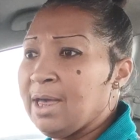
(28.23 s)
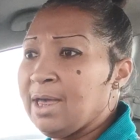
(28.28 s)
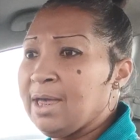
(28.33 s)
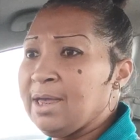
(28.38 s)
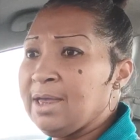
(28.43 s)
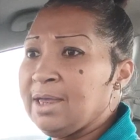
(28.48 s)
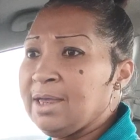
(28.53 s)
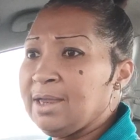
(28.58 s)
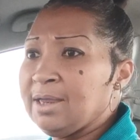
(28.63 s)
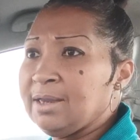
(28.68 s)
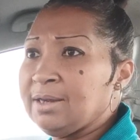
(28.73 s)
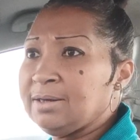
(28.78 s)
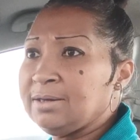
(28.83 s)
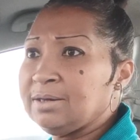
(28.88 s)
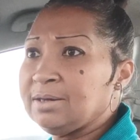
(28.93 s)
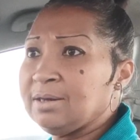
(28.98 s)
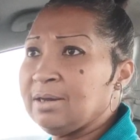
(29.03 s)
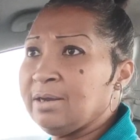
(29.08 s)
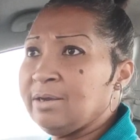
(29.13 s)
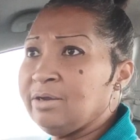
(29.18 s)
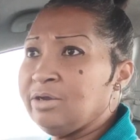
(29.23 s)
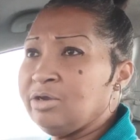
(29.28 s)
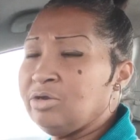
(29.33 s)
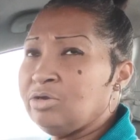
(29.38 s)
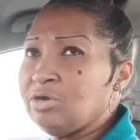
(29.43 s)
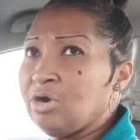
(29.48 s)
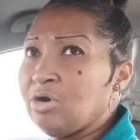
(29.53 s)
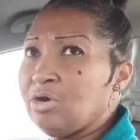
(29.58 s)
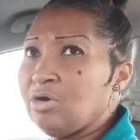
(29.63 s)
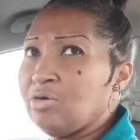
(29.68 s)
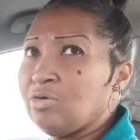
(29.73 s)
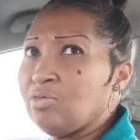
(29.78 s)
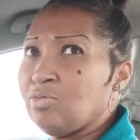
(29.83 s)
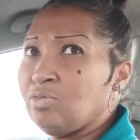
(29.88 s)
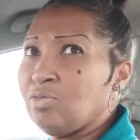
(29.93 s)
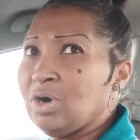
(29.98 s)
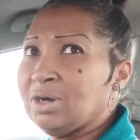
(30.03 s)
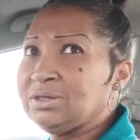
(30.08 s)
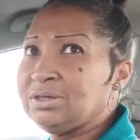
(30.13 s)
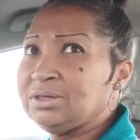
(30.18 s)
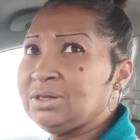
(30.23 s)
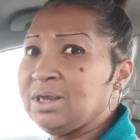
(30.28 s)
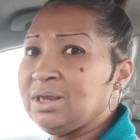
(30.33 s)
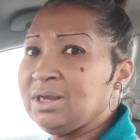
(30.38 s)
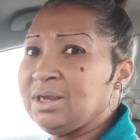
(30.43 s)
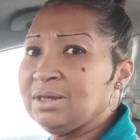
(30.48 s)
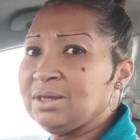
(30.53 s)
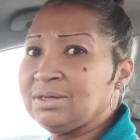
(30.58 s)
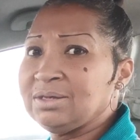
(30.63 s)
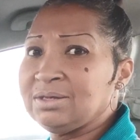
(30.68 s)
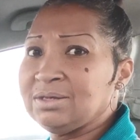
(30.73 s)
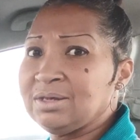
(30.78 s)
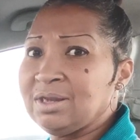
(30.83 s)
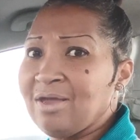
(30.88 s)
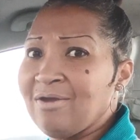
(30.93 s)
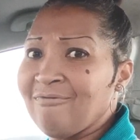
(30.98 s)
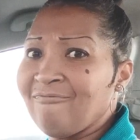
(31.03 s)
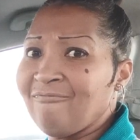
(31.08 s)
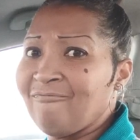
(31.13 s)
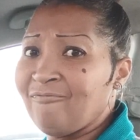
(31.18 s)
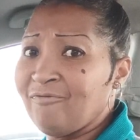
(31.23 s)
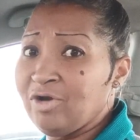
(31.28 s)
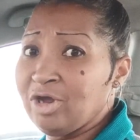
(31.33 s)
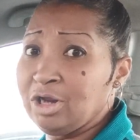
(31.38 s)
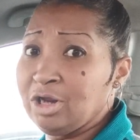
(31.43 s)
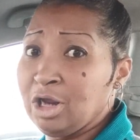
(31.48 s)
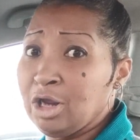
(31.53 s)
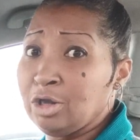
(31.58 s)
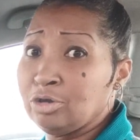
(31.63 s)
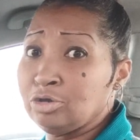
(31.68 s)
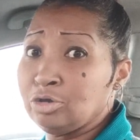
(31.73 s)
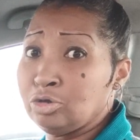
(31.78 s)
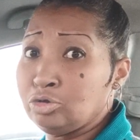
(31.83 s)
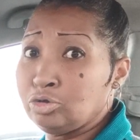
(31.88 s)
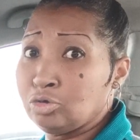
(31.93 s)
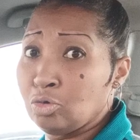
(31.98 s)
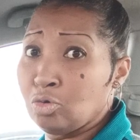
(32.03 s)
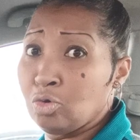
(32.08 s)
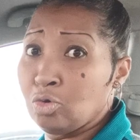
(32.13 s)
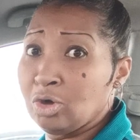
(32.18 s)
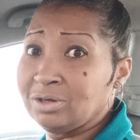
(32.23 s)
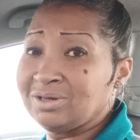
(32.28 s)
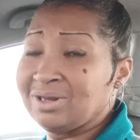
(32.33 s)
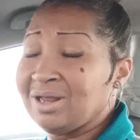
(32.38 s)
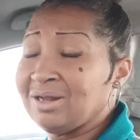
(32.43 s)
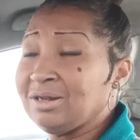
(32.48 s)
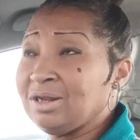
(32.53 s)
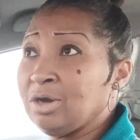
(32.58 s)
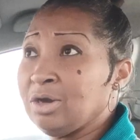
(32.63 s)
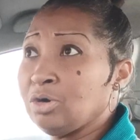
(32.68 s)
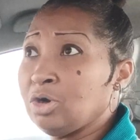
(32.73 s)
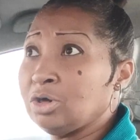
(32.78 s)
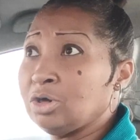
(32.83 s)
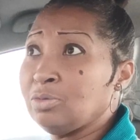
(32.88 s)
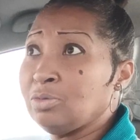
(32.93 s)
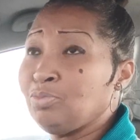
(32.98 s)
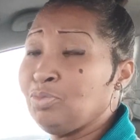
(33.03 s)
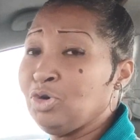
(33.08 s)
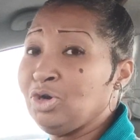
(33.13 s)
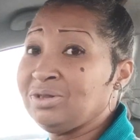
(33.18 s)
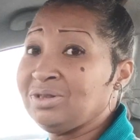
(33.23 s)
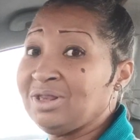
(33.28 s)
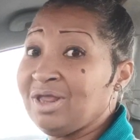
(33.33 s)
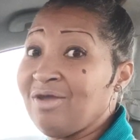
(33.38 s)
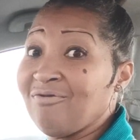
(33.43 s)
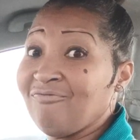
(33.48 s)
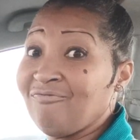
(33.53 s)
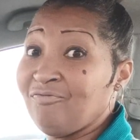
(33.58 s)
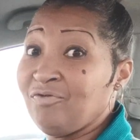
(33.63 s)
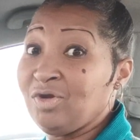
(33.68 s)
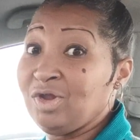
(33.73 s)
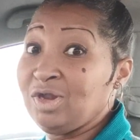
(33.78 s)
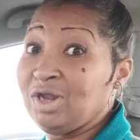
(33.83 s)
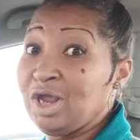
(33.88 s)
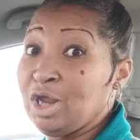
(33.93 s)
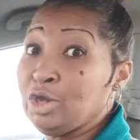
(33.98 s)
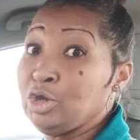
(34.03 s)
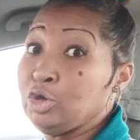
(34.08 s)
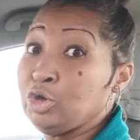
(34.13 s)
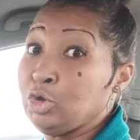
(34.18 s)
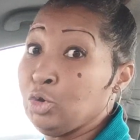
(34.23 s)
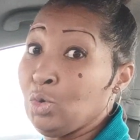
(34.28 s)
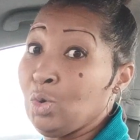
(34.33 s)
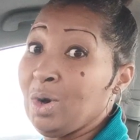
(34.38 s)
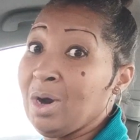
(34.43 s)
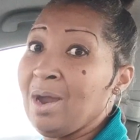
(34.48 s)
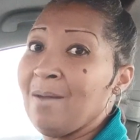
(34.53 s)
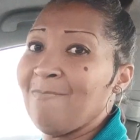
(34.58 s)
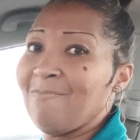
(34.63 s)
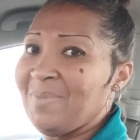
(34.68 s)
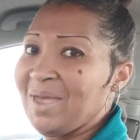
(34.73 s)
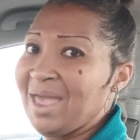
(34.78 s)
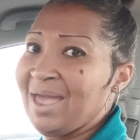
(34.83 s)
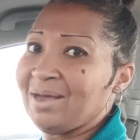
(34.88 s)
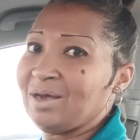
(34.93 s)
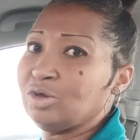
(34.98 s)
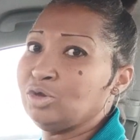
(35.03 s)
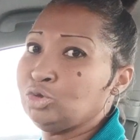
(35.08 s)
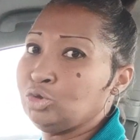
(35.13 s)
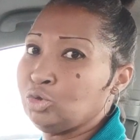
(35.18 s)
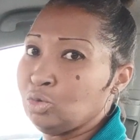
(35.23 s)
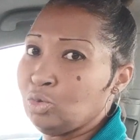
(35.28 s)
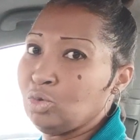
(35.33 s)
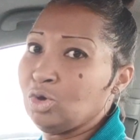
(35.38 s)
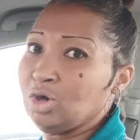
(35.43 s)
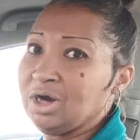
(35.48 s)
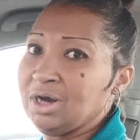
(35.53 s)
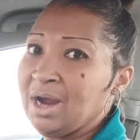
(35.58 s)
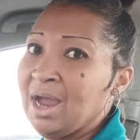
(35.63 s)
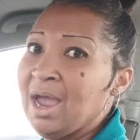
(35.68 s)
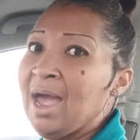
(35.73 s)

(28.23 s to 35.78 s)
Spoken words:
And you know, once they get their foot in the door, then they're going to put their foot in your back door.